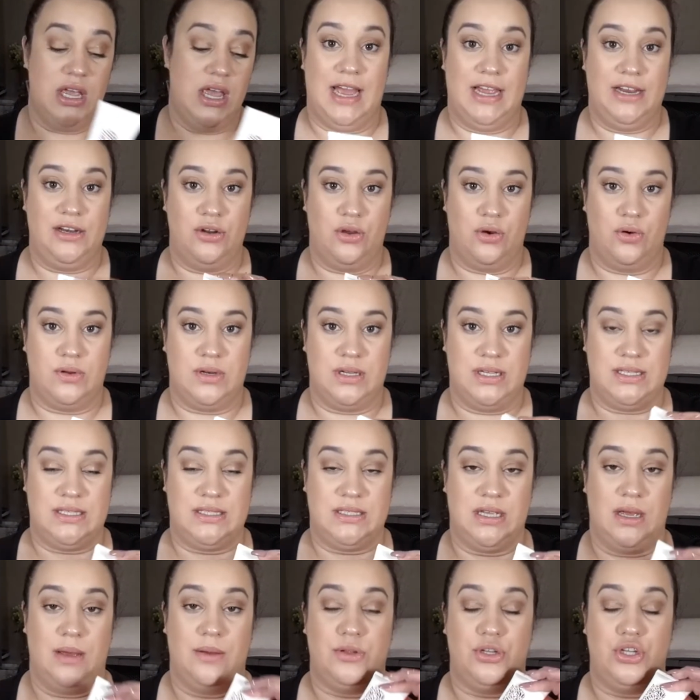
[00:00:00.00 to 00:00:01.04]
I
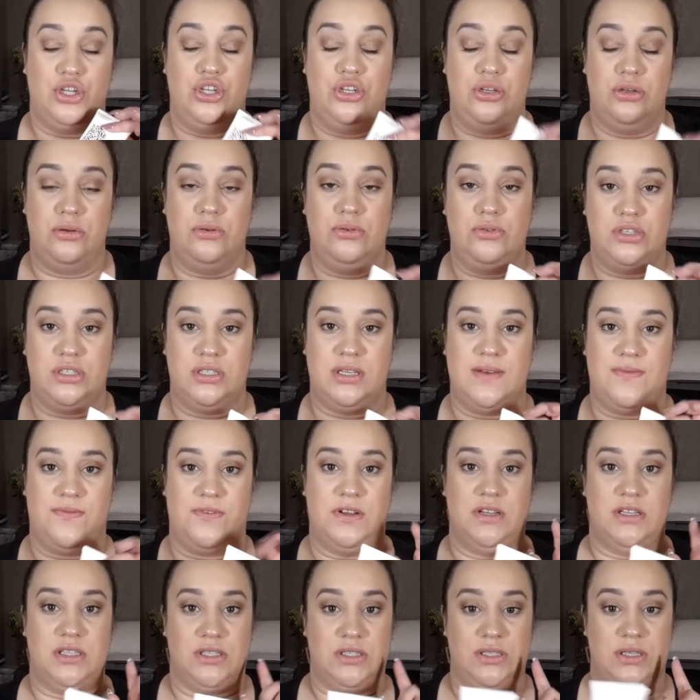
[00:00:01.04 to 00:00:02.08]
noticed a huge
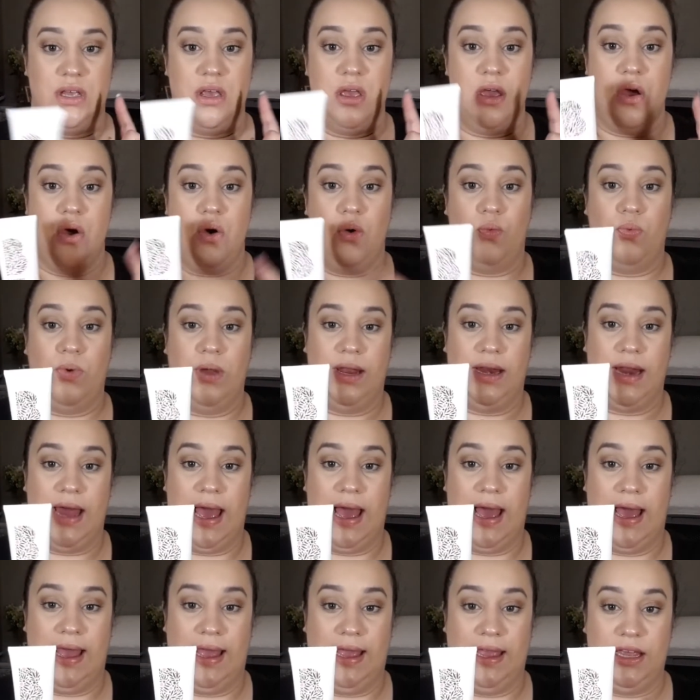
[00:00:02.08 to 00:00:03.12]
difference when
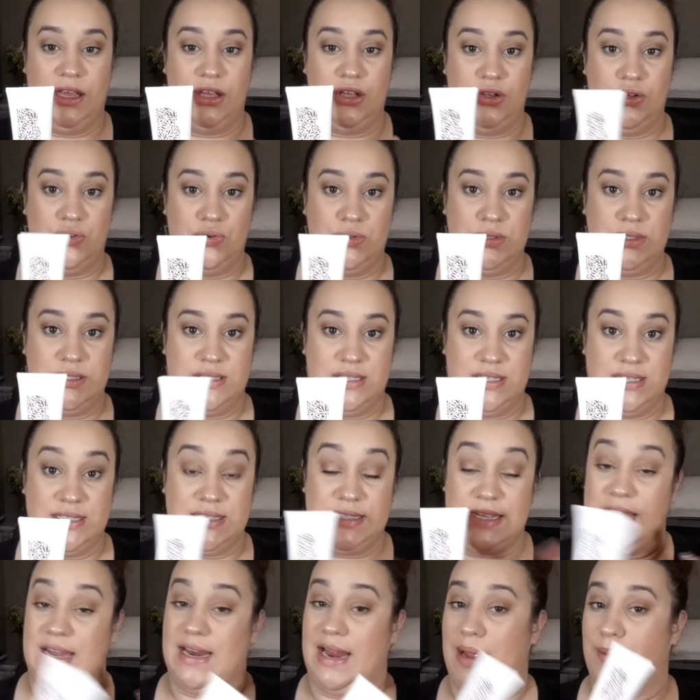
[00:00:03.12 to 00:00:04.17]
I use
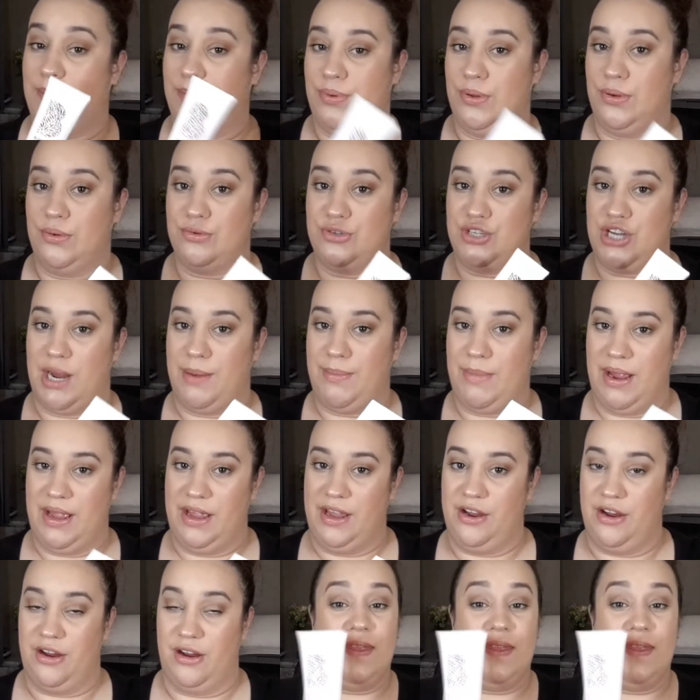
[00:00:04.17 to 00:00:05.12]
this and I blow dry my hair.